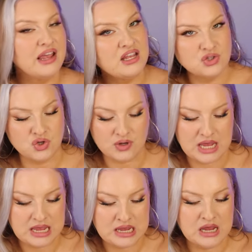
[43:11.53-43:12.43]
It's
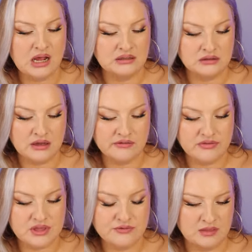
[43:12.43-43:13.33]
okay. I
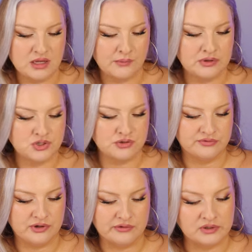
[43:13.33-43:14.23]
love the I Want You
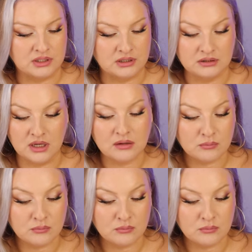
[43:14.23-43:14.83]
Forever a lot